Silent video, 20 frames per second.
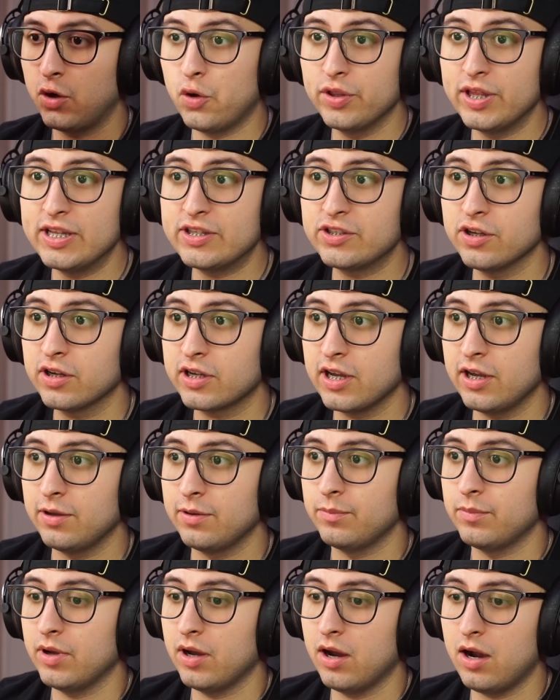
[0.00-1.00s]
Oh, they took
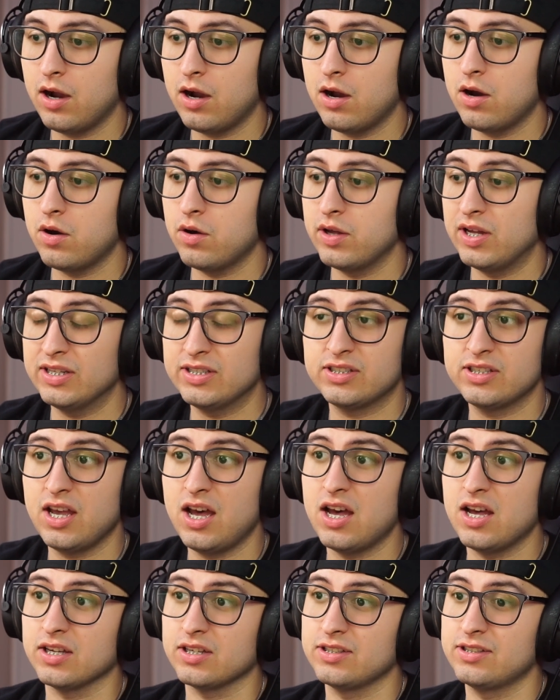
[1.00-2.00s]
him! Oh, that
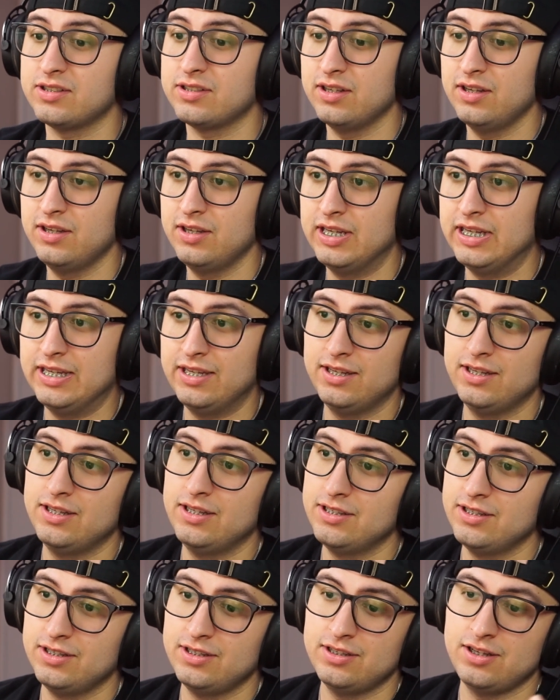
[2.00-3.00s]
sucks!
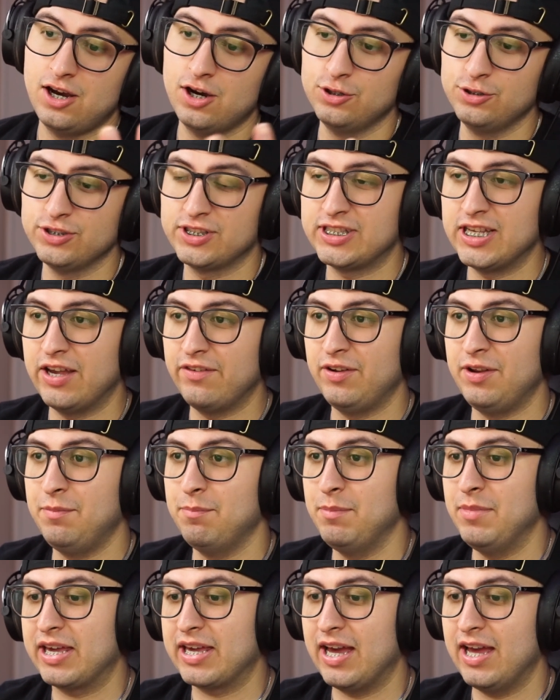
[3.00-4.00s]
07
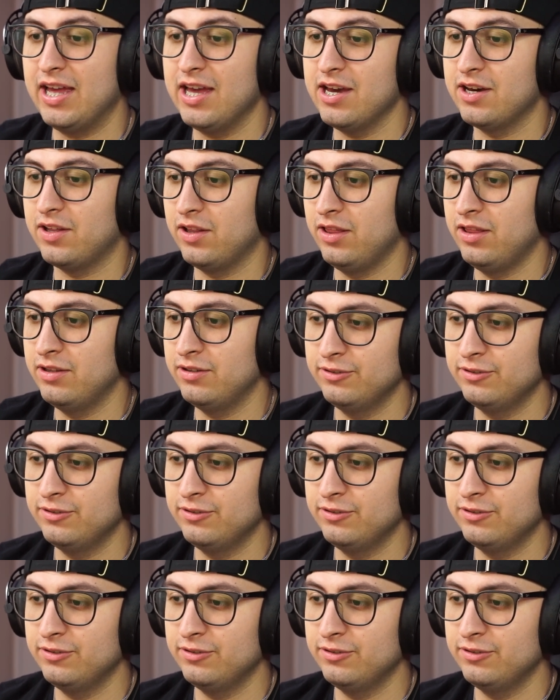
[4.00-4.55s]
Mikael!